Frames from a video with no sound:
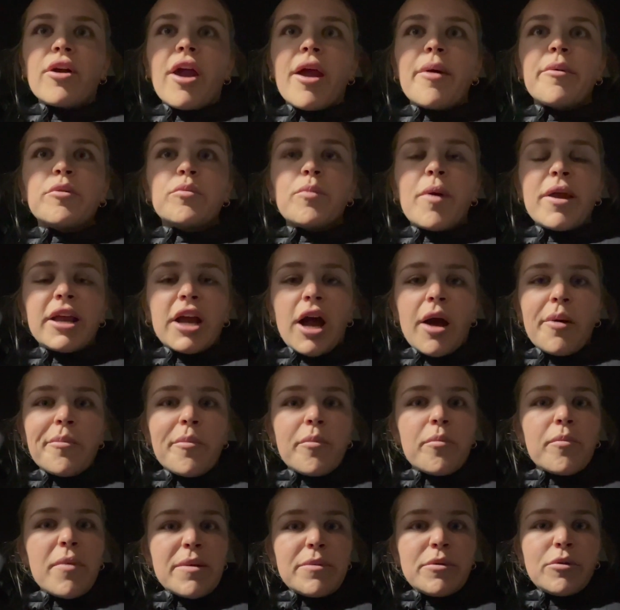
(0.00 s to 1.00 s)
I would wake up
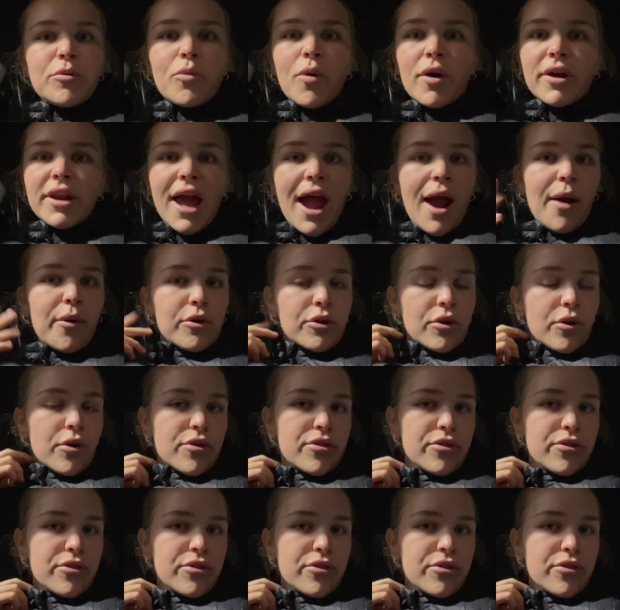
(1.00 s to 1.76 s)
maybe 1 hour or